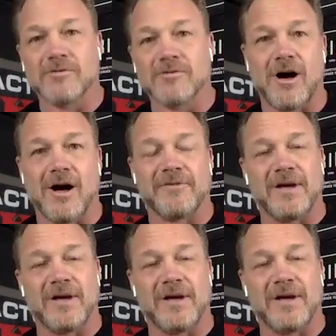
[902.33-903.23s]
goes off,
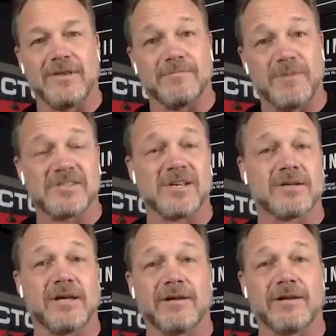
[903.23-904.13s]
and
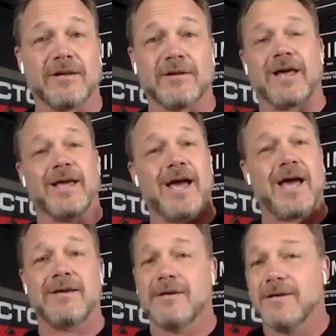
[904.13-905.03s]
basically they're like,
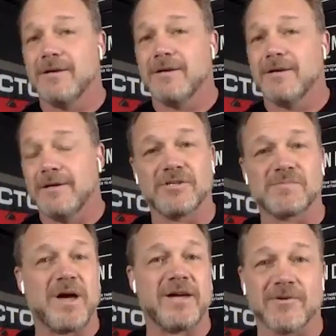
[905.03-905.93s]
hey,
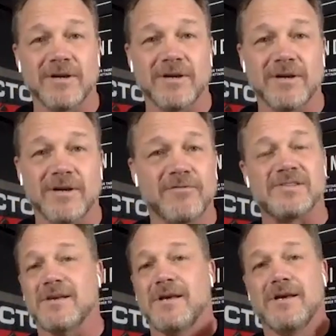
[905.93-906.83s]
we just paid your
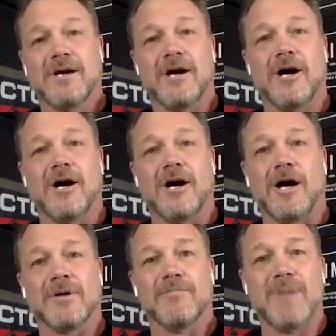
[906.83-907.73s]
invoice.
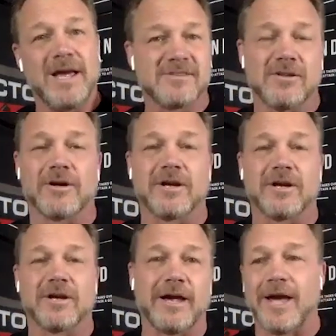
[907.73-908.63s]
May's
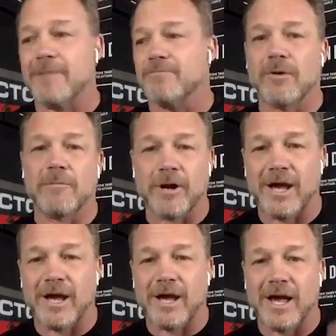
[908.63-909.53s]
looking like April. We
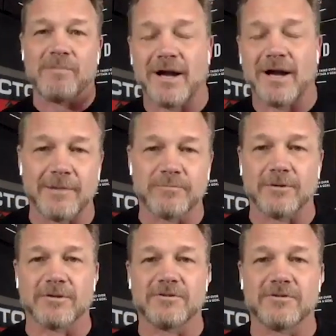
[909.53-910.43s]
want to have you back in
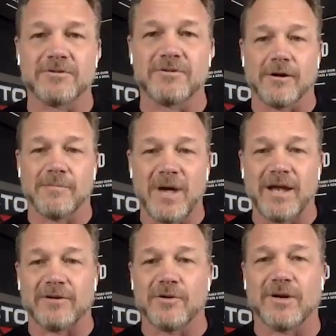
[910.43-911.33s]
April to do it, or in
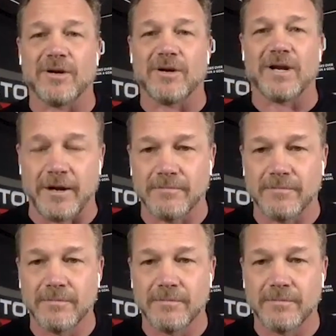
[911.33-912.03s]
May to do it again.